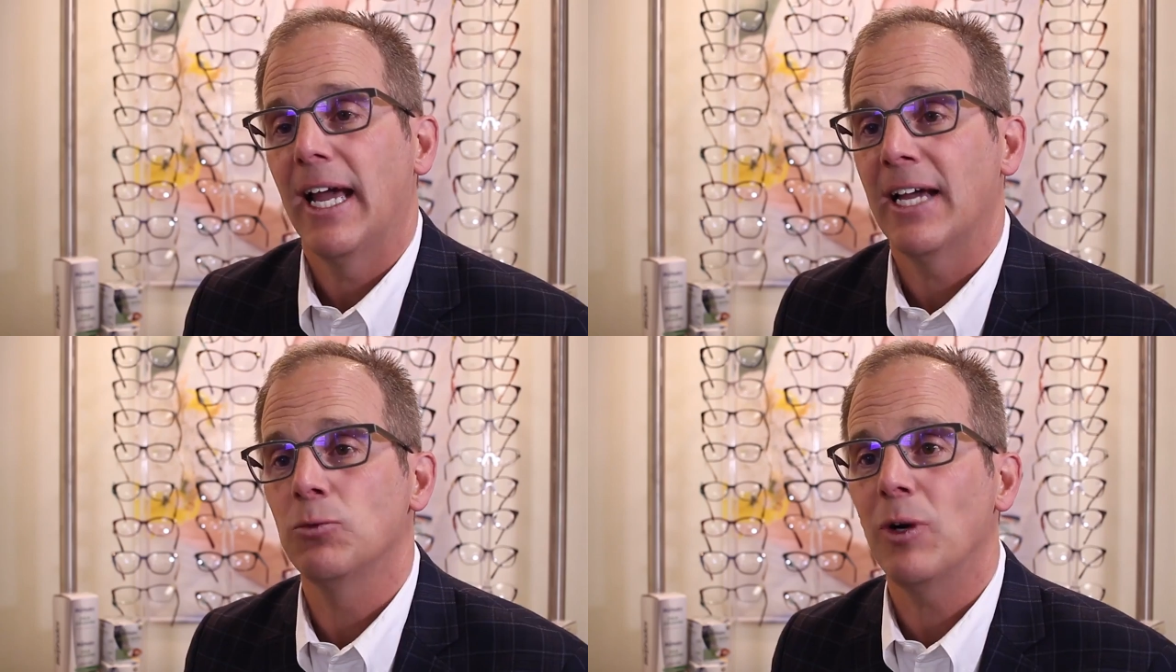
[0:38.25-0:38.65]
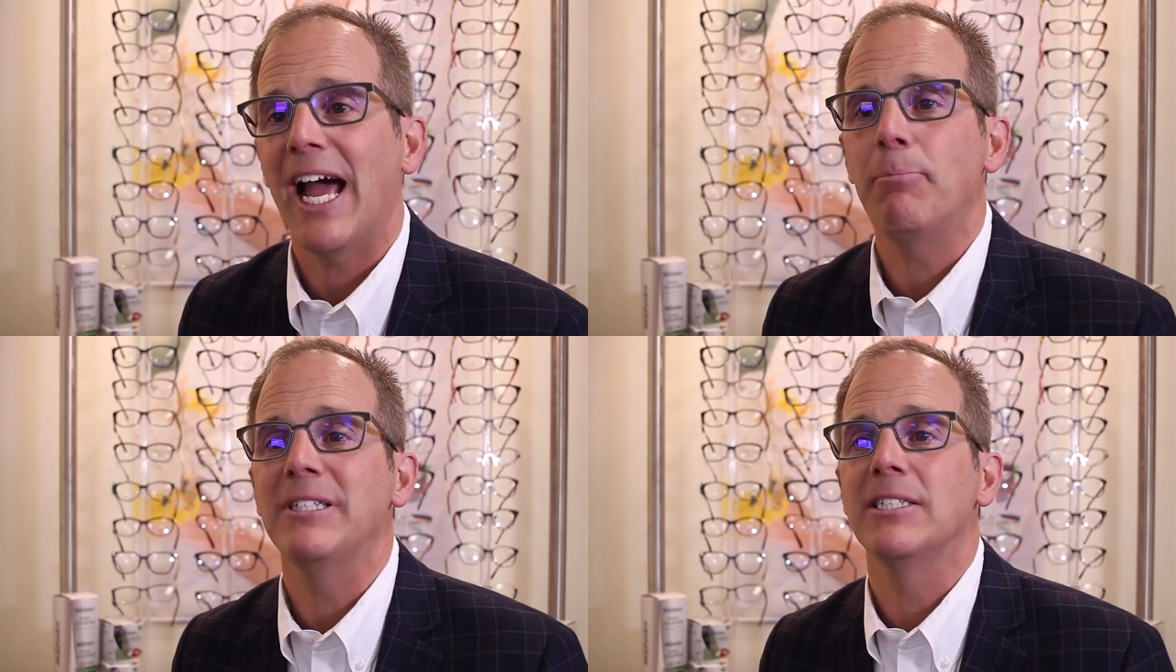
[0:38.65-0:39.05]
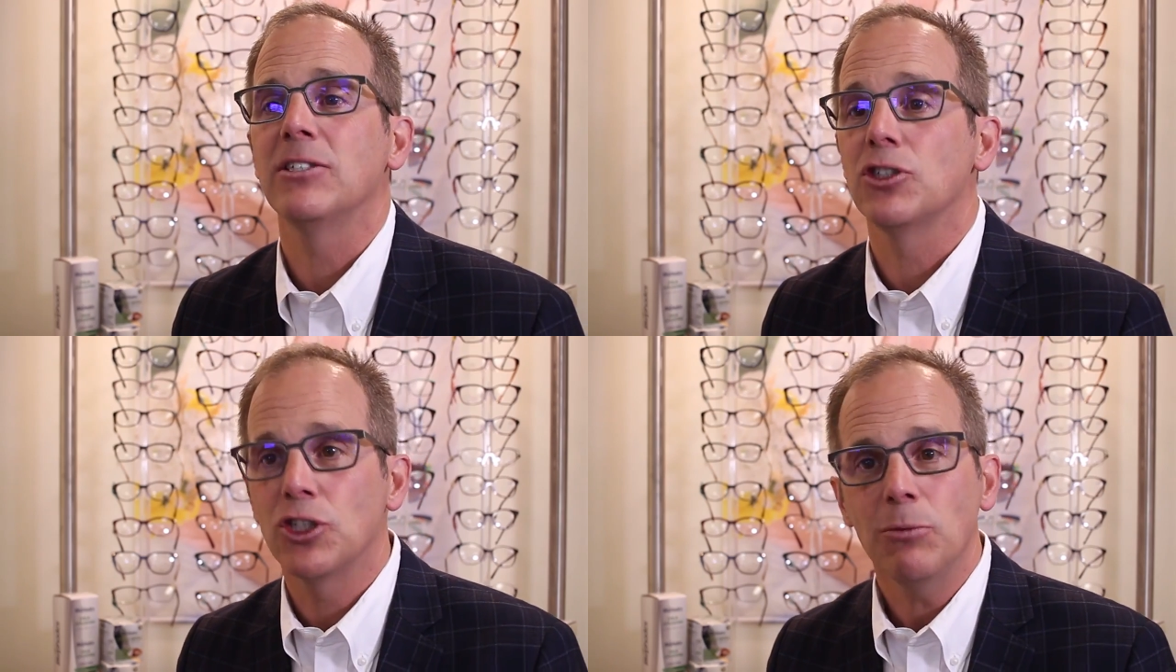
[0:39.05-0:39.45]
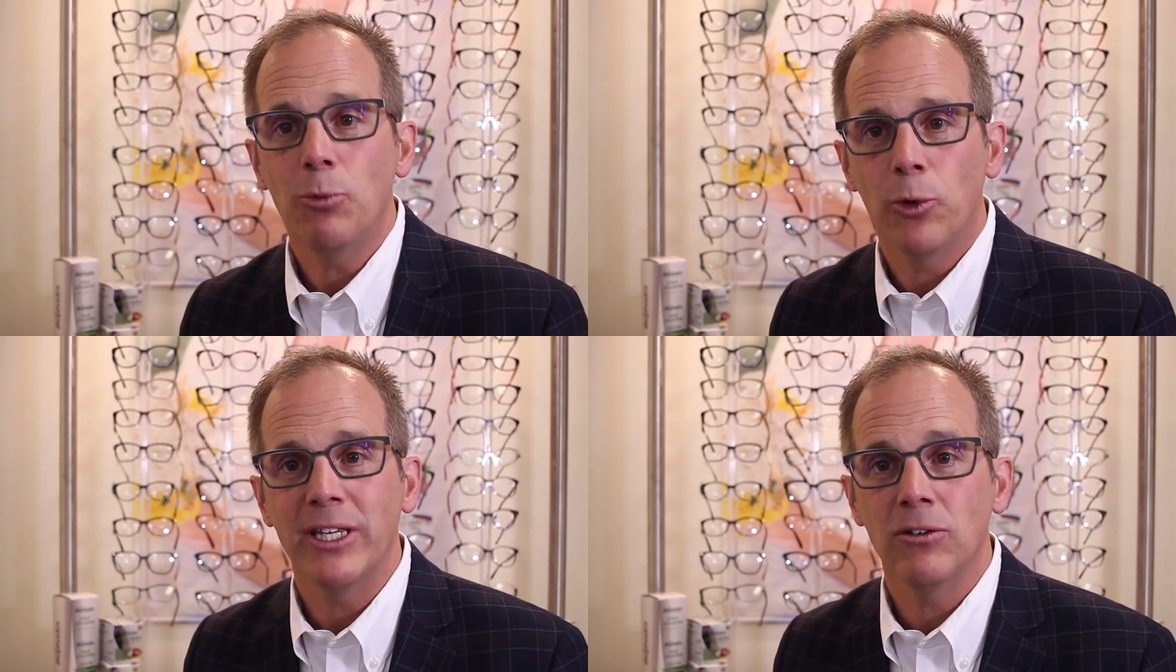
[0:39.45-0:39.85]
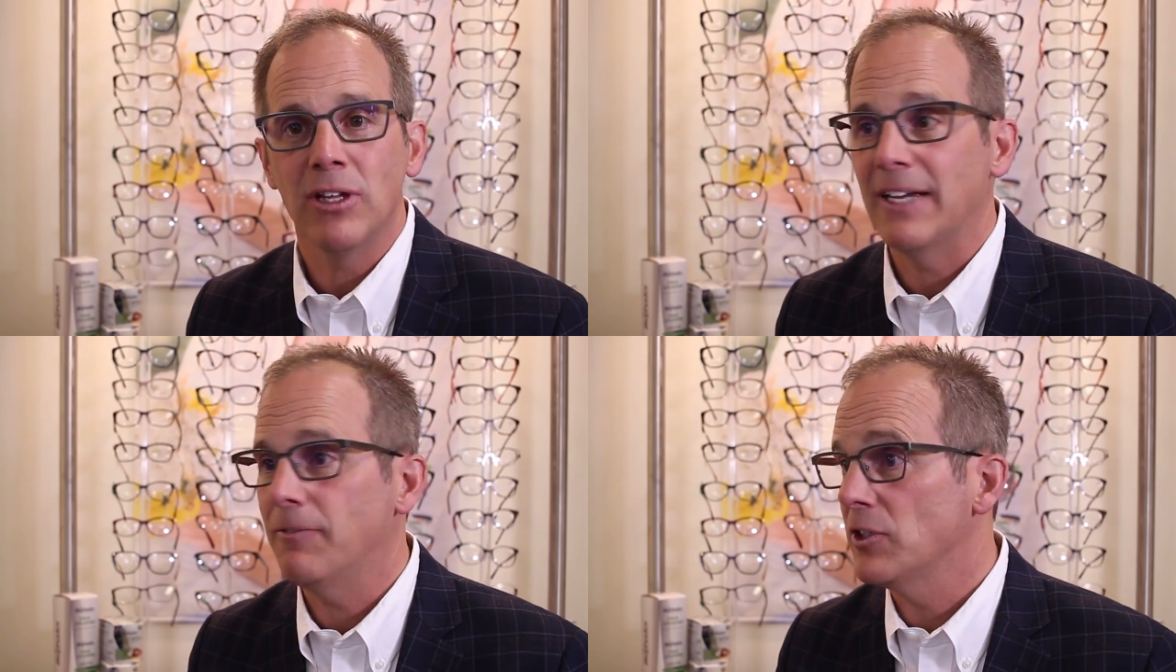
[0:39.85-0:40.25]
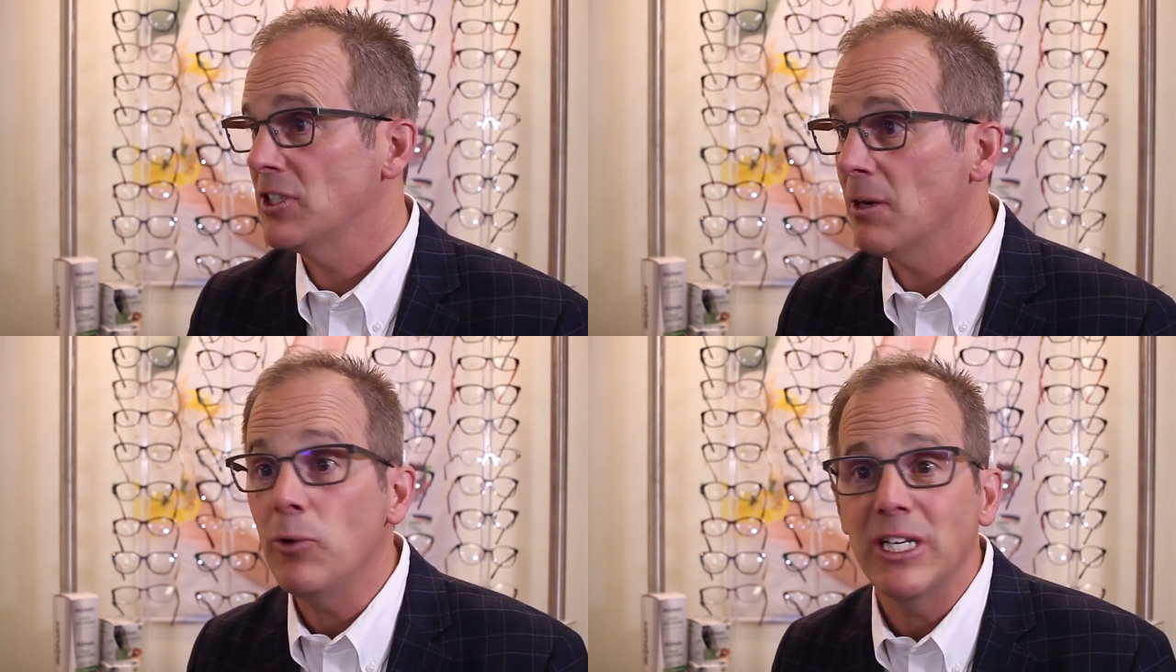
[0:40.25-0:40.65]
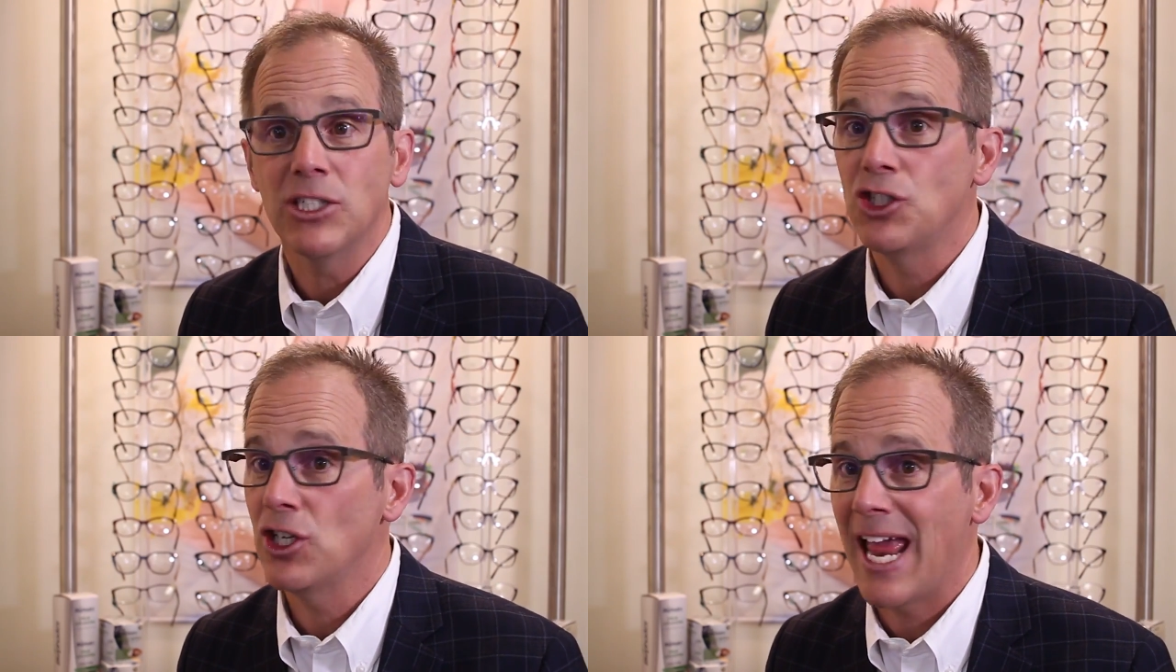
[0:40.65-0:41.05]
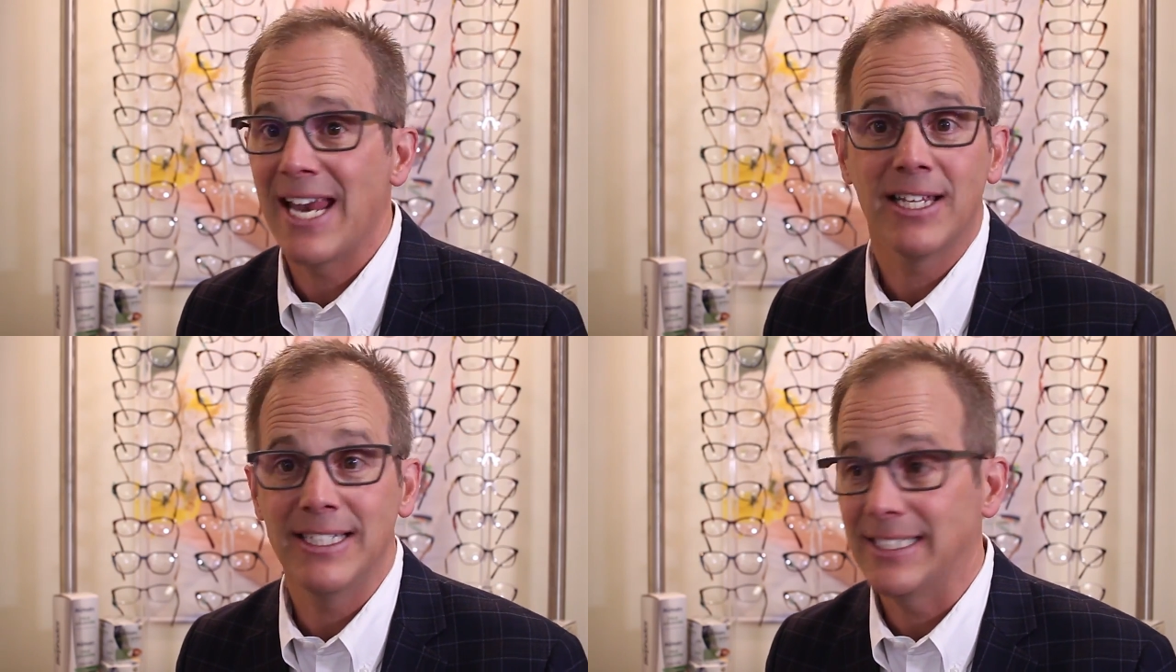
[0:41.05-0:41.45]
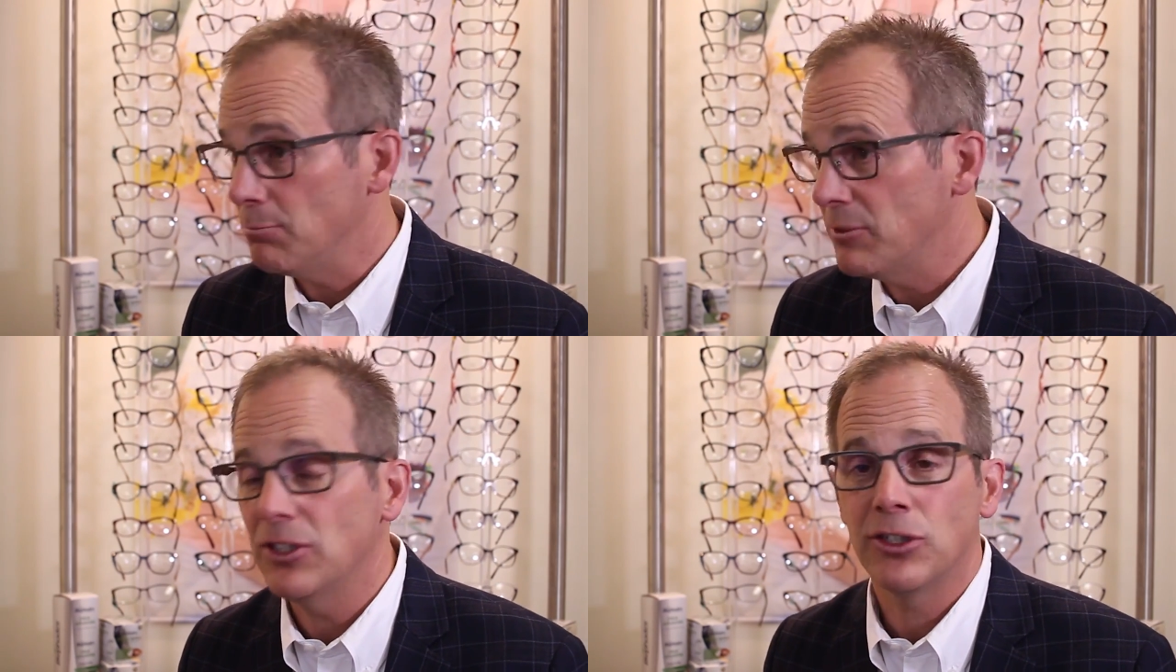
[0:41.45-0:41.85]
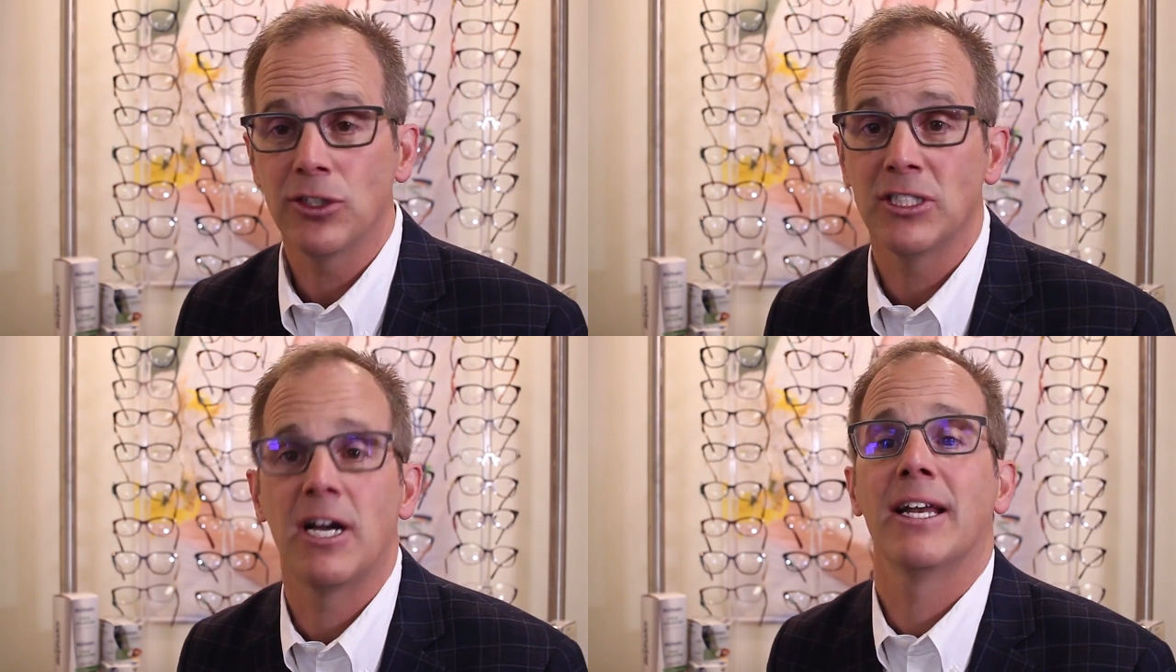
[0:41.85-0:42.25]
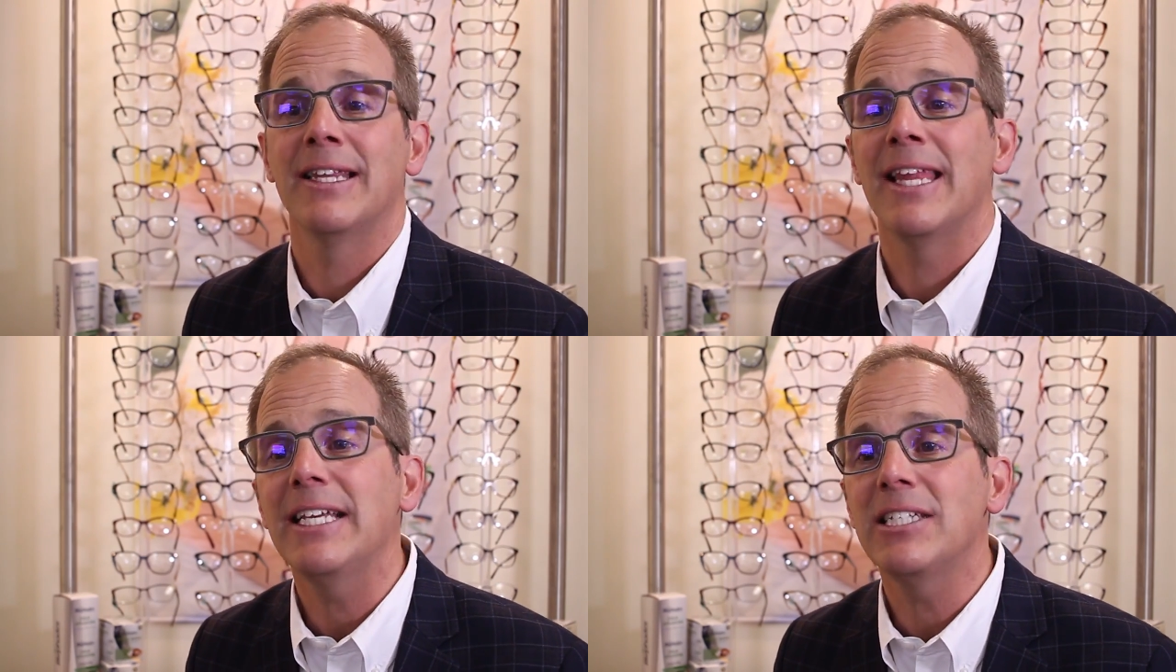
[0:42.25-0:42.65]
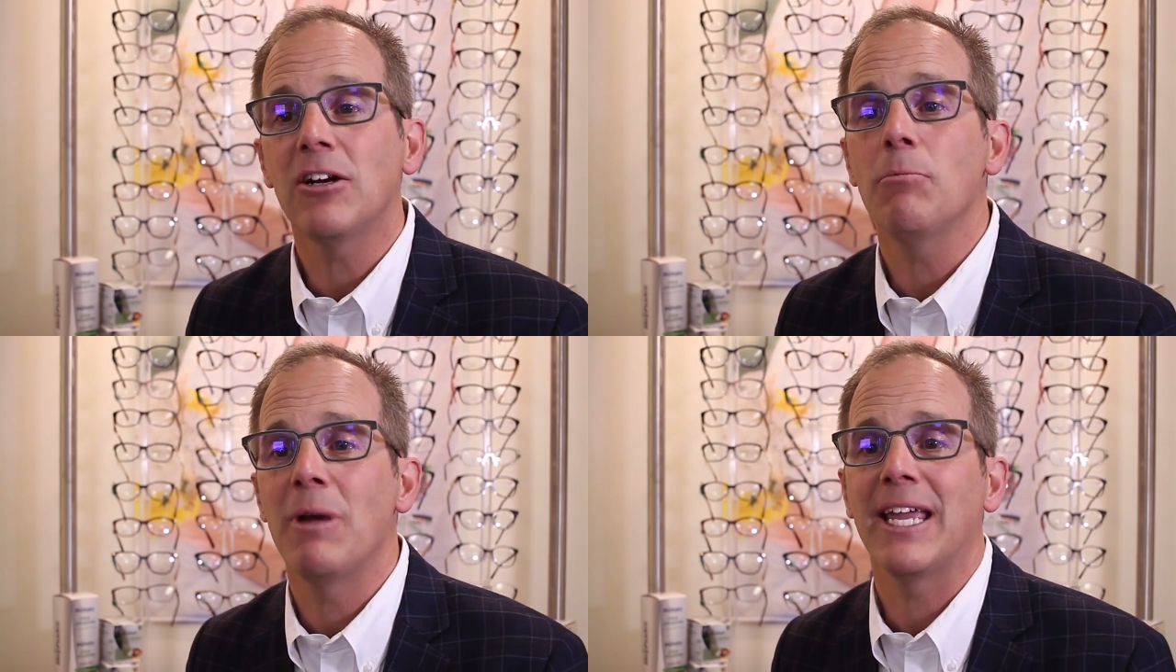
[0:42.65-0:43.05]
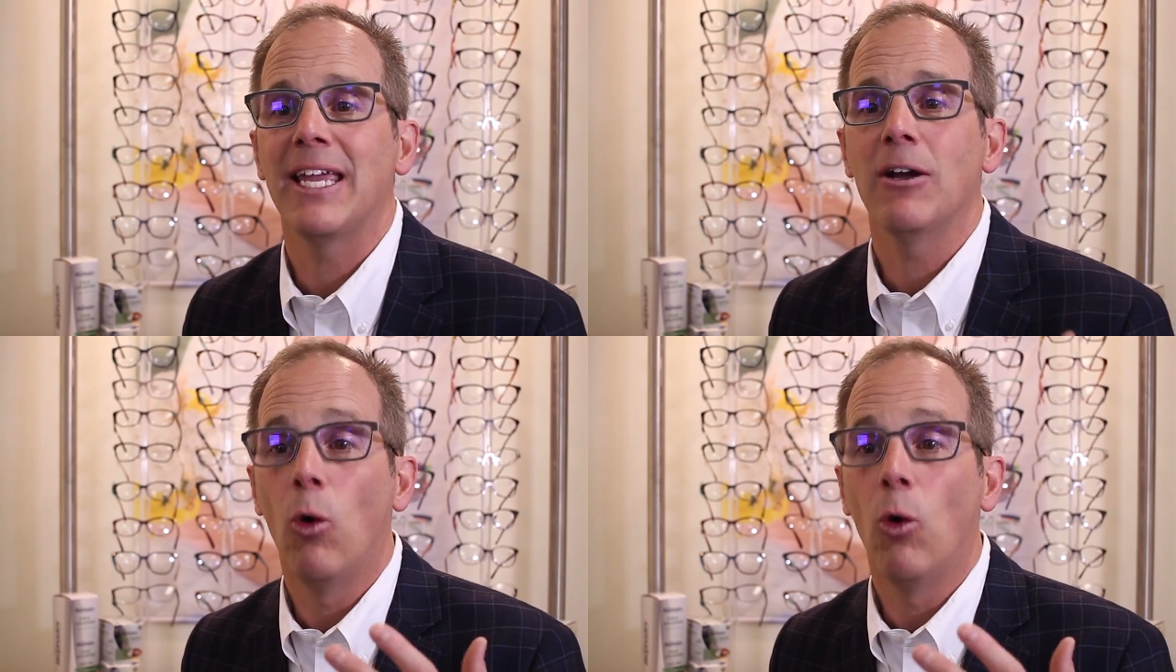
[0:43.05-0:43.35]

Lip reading: is what happens is there's a certain point in their life where some reason genetically something turns on and they start making